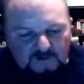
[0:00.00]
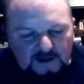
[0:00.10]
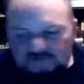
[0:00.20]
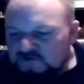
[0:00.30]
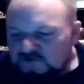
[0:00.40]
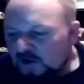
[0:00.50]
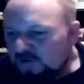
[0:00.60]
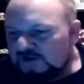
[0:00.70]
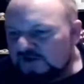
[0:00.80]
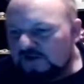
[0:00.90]
After this, I'll
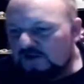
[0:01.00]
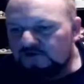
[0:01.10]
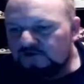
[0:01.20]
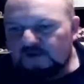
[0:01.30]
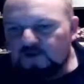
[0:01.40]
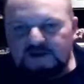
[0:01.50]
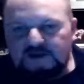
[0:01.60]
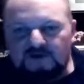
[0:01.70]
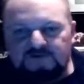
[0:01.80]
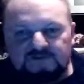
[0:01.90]
share all your
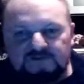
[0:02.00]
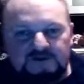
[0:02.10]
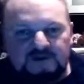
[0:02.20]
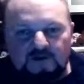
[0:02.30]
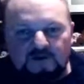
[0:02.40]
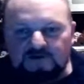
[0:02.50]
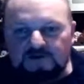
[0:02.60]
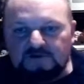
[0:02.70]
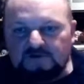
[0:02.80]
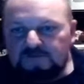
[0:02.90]
contact details
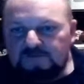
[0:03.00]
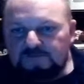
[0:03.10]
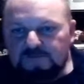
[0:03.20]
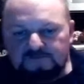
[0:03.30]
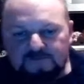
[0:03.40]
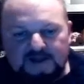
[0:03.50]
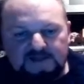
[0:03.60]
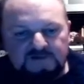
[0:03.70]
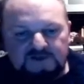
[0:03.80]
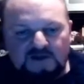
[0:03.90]
and
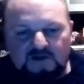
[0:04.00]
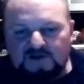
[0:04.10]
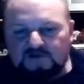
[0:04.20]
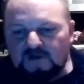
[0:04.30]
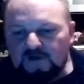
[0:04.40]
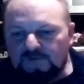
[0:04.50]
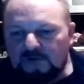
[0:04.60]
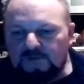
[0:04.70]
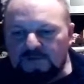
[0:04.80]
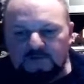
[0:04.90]
page details. I'll
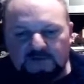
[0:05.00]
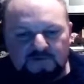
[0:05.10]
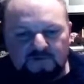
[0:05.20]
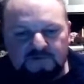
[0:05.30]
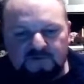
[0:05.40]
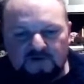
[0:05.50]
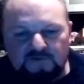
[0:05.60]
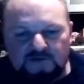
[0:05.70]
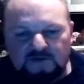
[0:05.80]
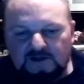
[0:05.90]
put them on this website
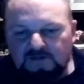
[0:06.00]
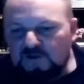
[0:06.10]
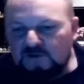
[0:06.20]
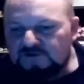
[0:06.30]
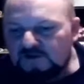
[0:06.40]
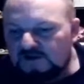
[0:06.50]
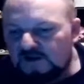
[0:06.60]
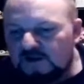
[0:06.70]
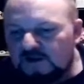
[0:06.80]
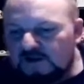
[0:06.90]
when I post it.
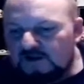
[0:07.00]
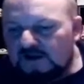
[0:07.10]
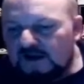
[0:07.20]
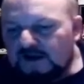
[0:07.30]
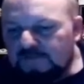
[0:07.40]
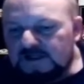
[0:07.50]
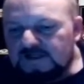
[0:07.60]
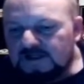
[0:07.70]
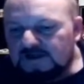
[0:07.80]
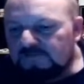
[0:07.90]
Got
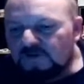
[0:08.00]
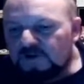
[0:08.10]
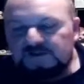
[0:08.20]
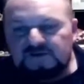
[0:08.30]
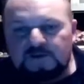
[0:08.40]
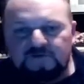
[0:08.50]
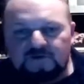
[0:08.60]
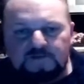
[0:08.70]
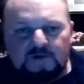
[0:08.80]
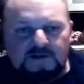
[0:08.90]
any tips for
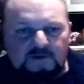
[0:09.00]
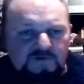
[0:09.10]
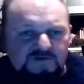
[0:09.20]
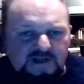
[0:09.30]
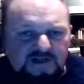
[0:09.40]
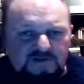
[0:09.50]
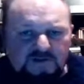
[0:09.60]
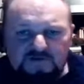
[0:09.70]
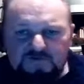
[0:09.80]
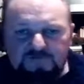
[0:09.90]
anybody that wants to get into
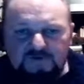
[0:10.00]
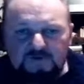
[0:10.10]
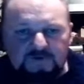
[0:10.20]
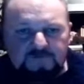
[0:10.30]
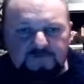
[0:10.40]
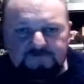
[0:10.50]
this field?